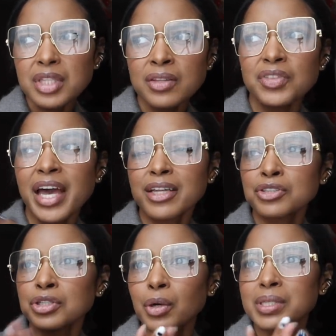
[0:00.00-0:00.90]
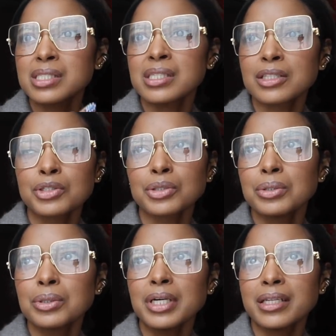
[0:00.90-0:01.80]
that, you know, is
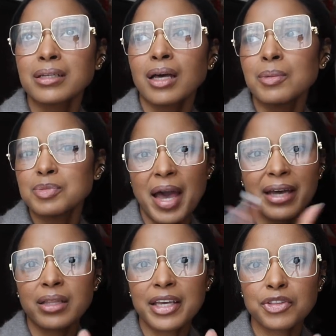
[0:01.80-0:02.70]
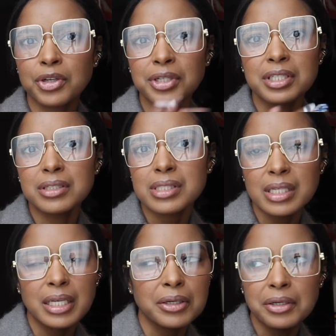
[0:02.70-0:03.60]
cyclical and comes back like 30 years
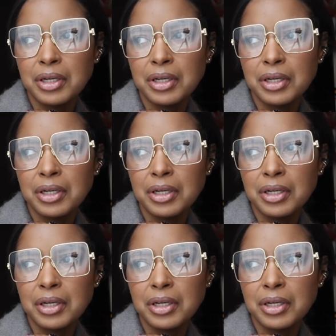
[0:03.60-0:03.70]
later.